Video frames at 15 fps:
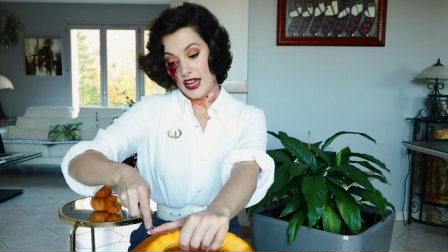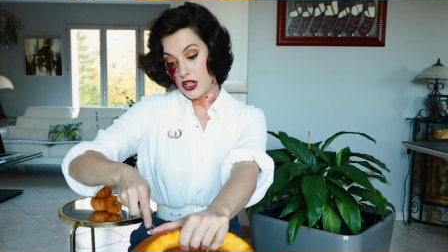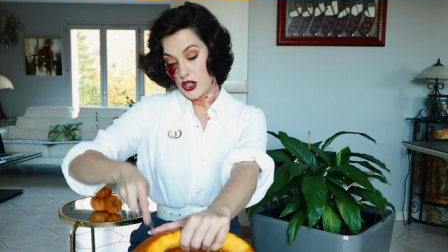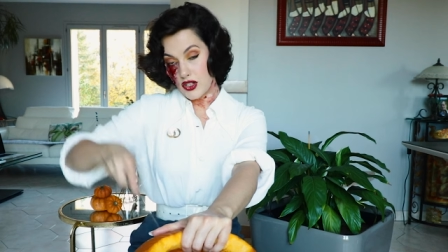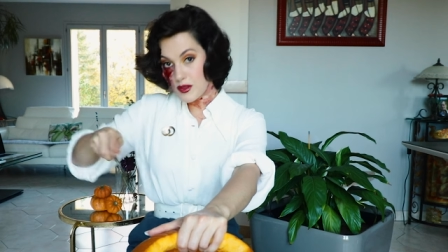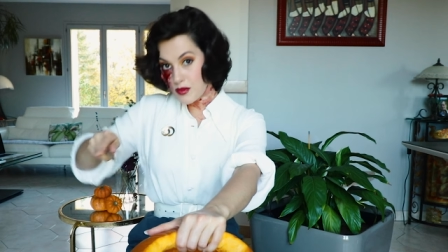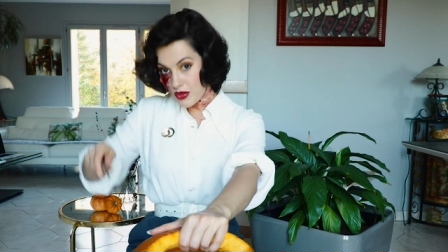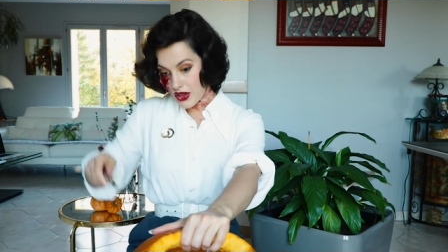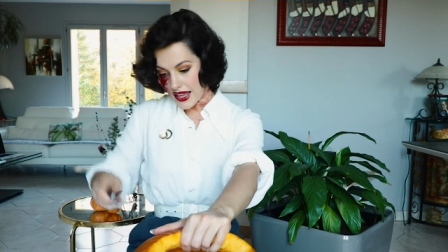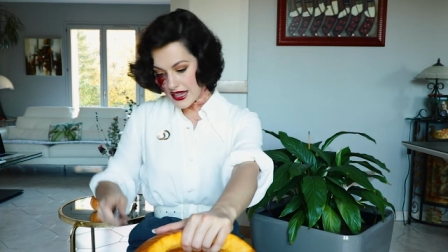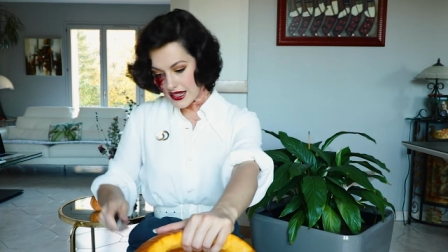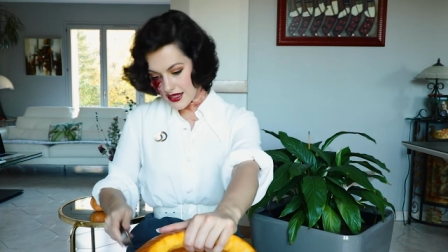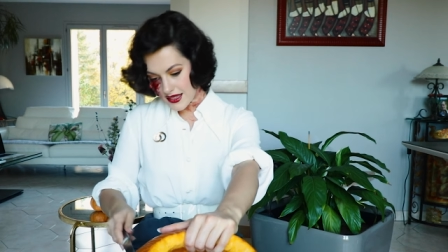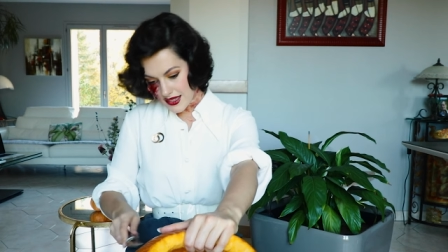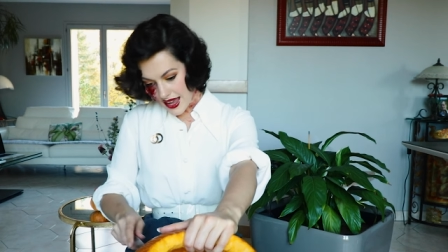Are you just
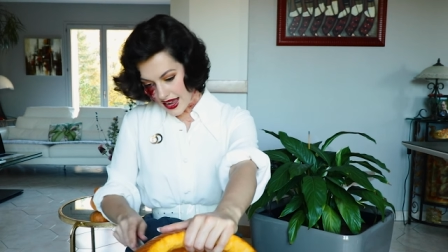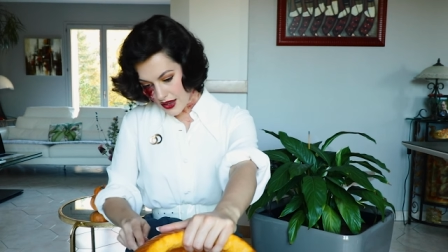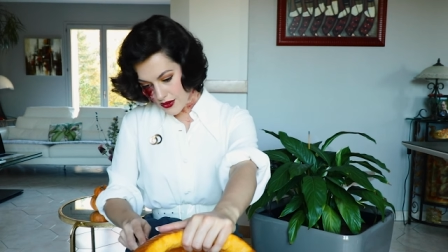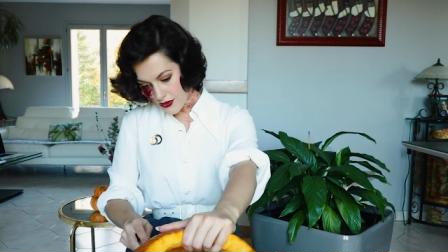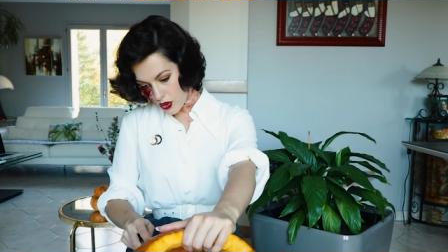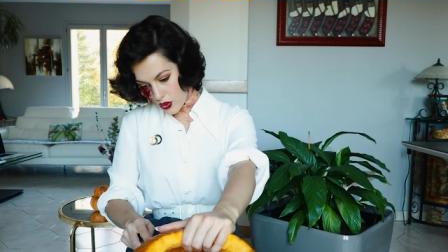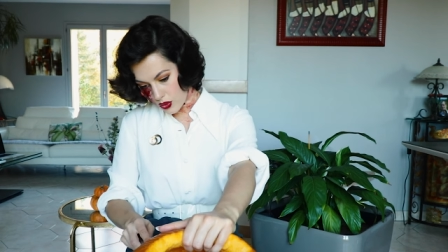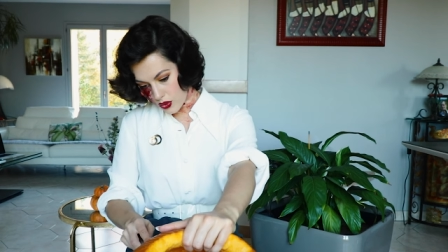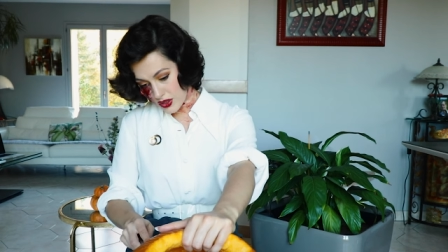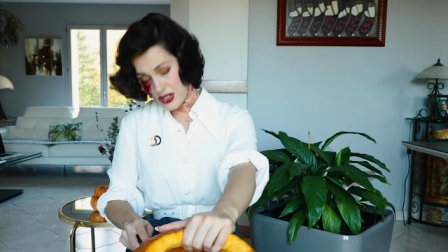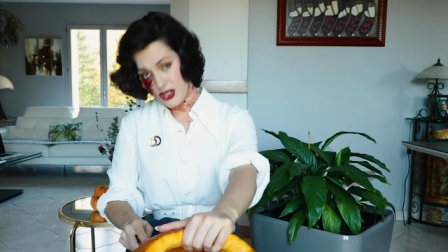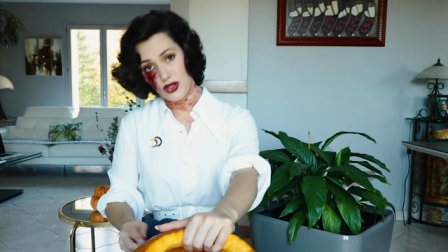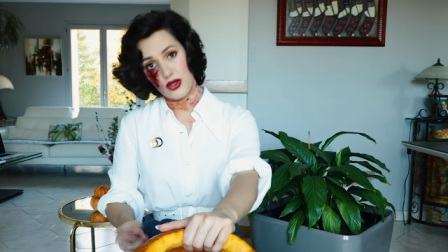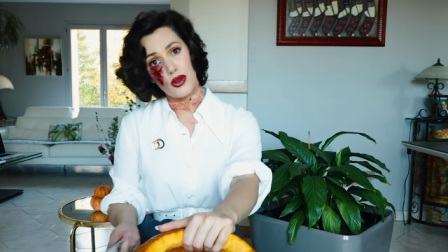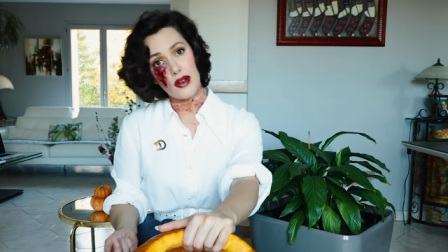playing it safe, or
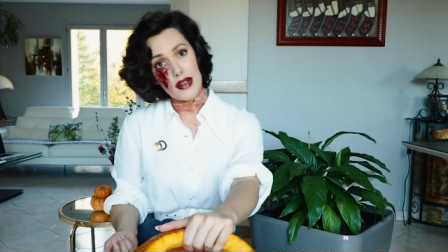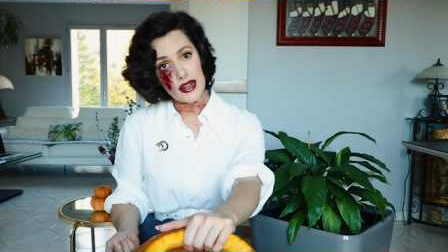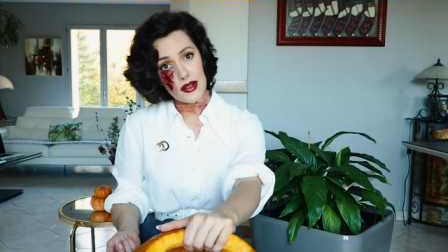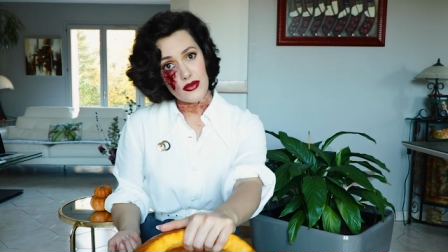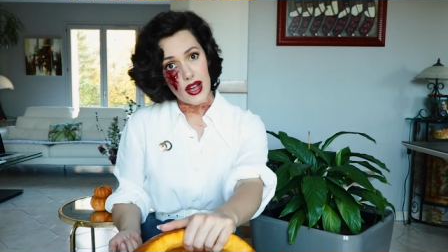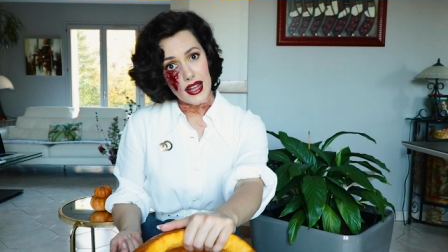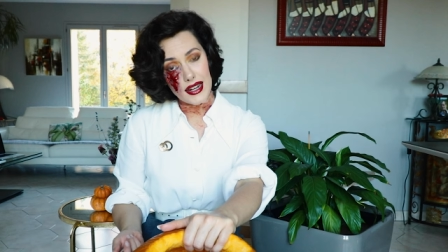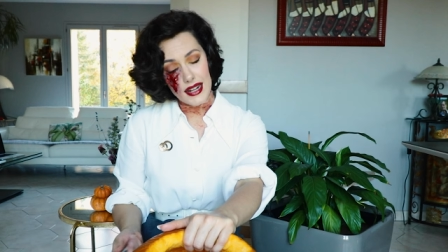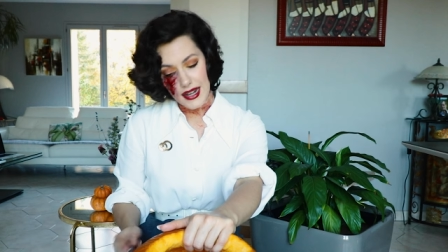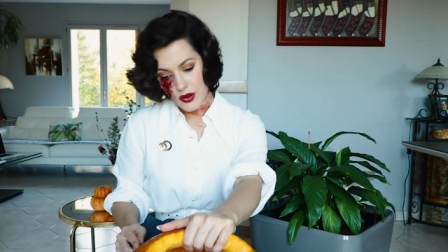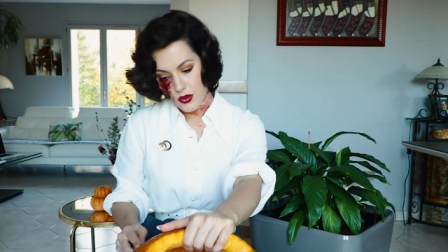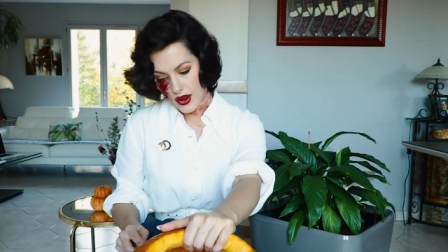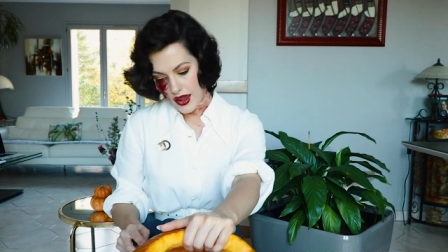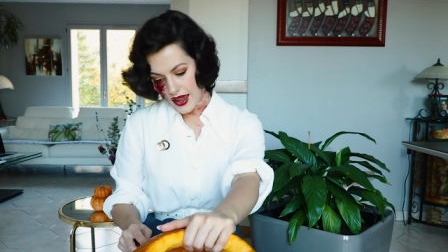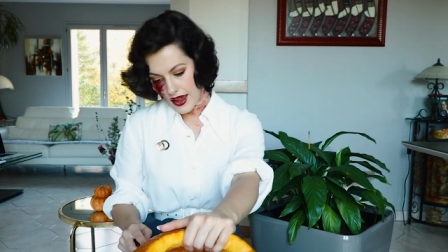did you not get invited
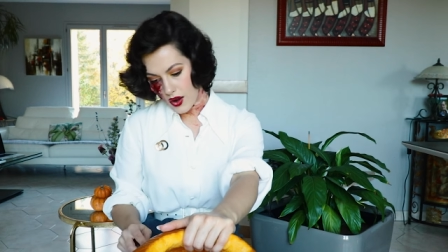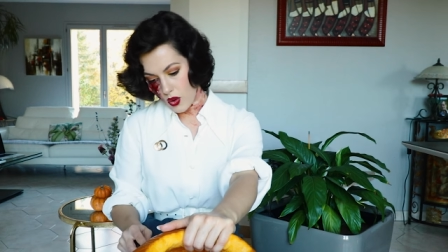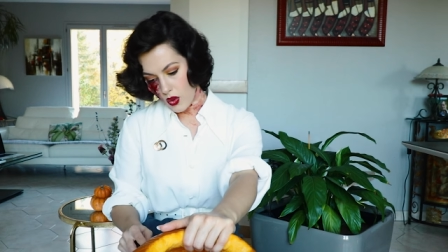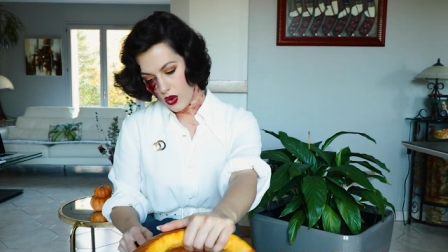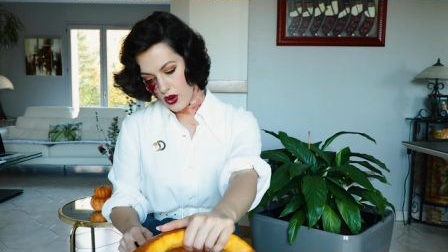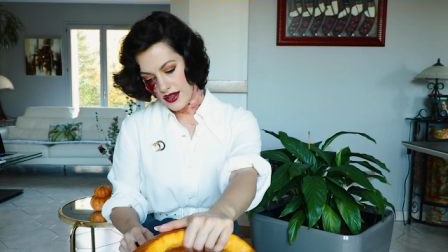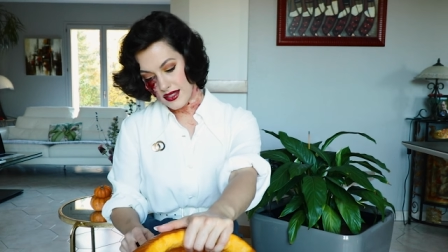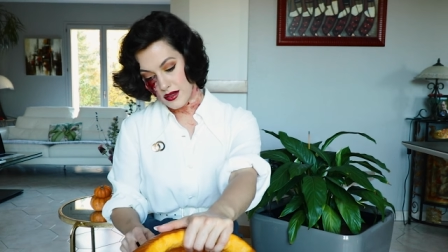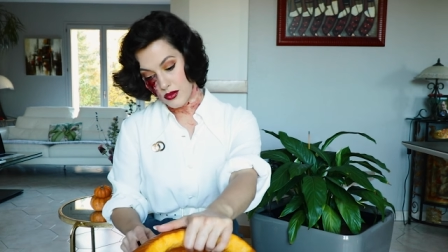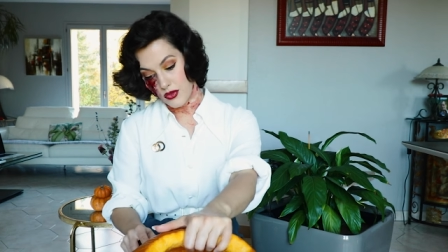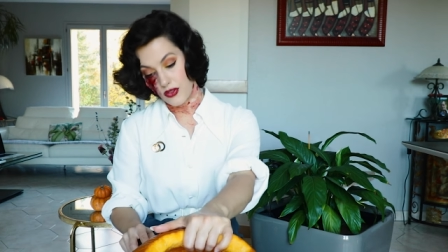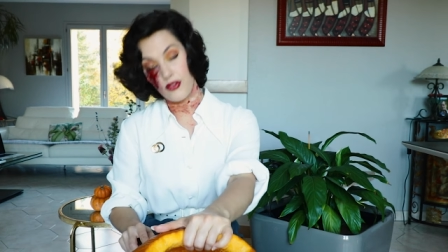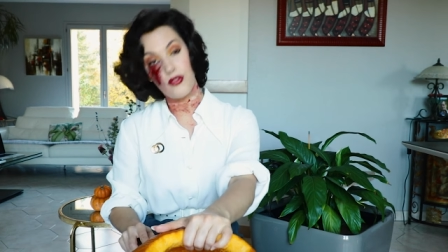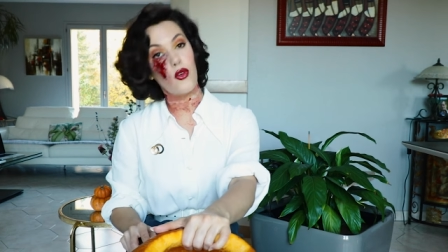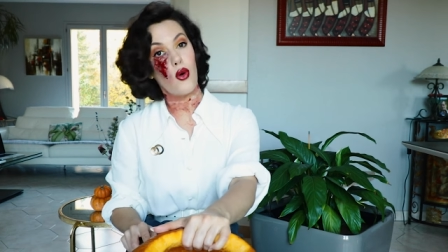anywhere, or is it
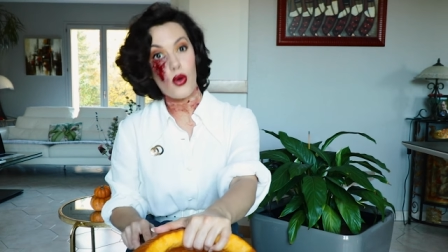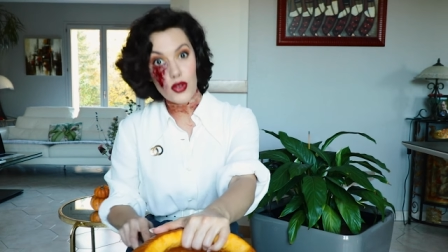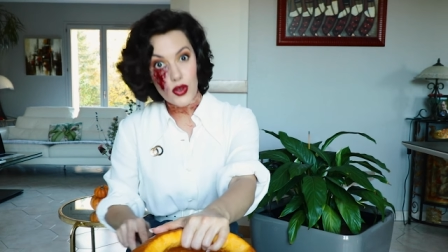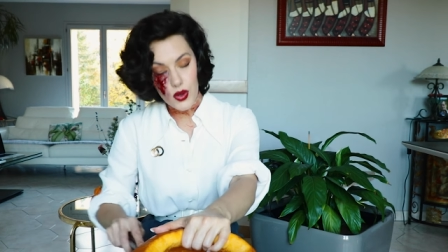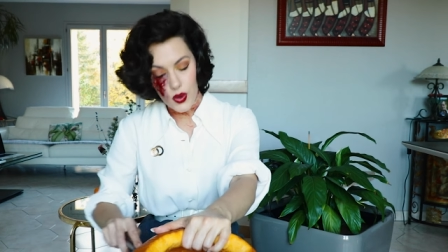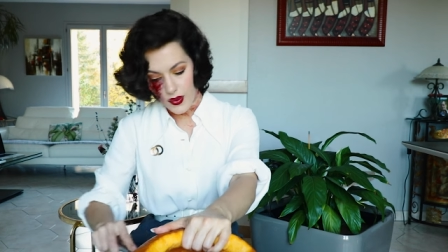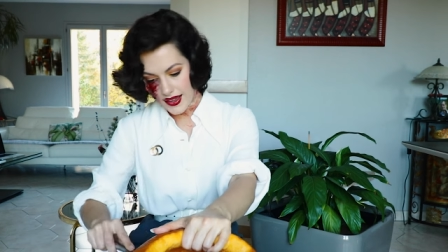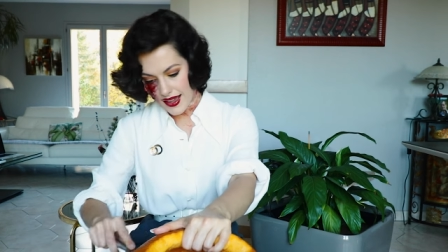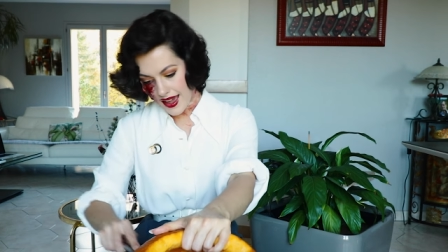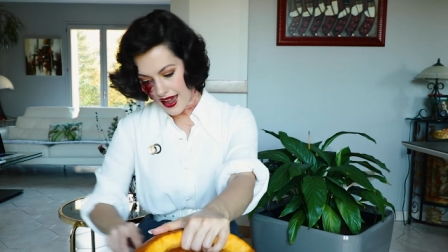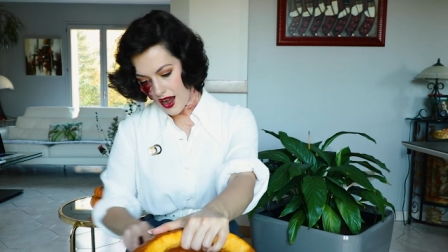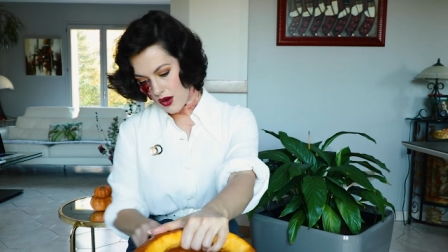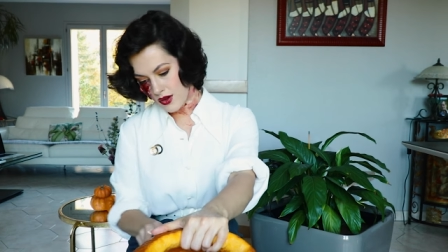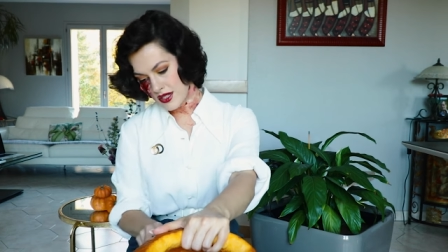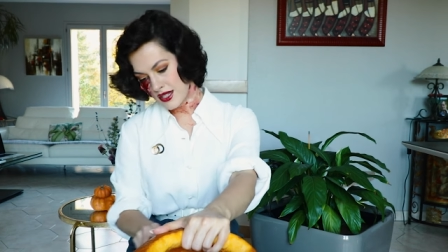before you're going
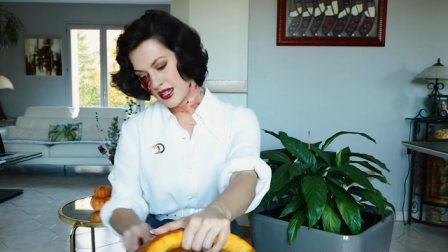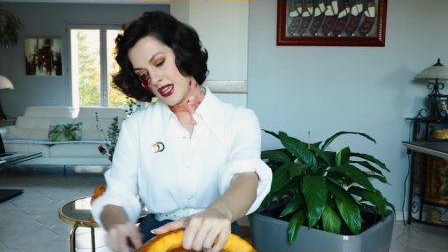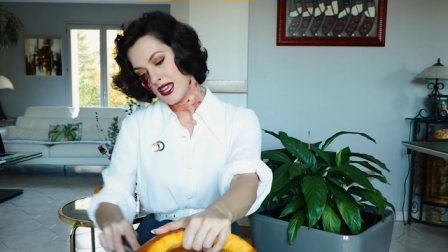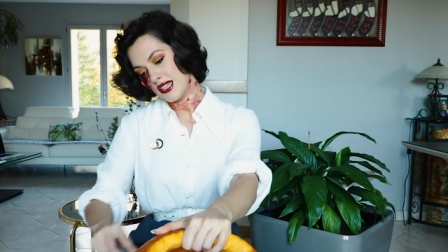out?